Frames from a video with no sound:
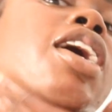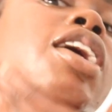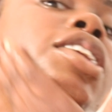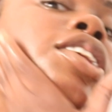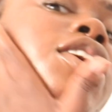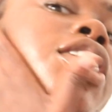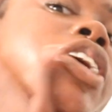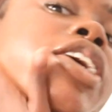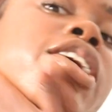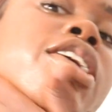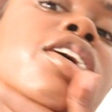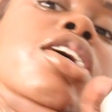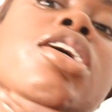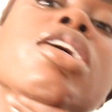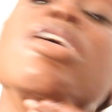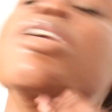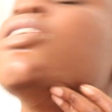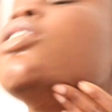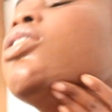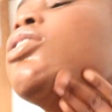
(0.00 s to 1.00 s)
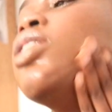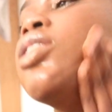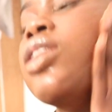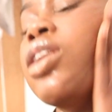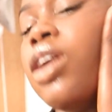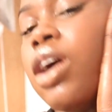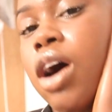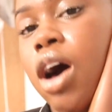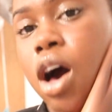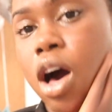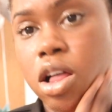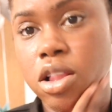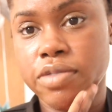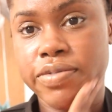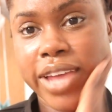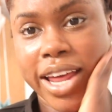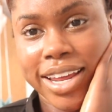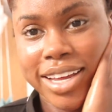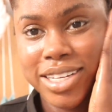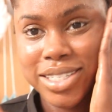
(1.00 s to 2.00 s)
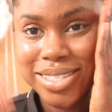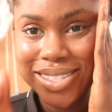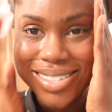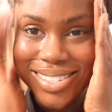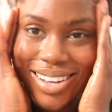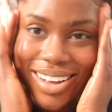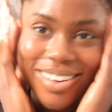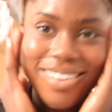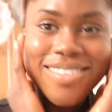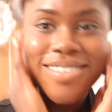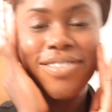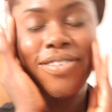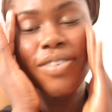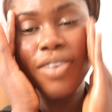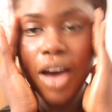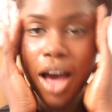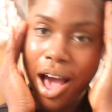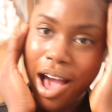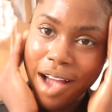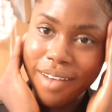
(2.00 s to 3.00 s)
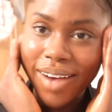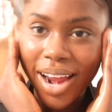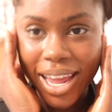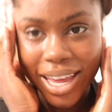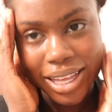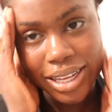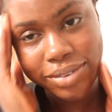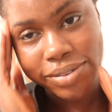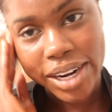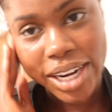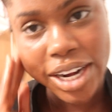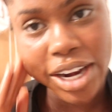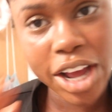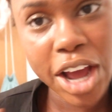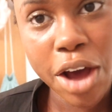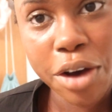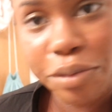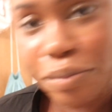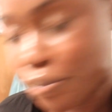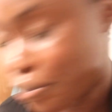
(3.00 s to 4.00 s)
under, all of that good stuff. All right, ready to go.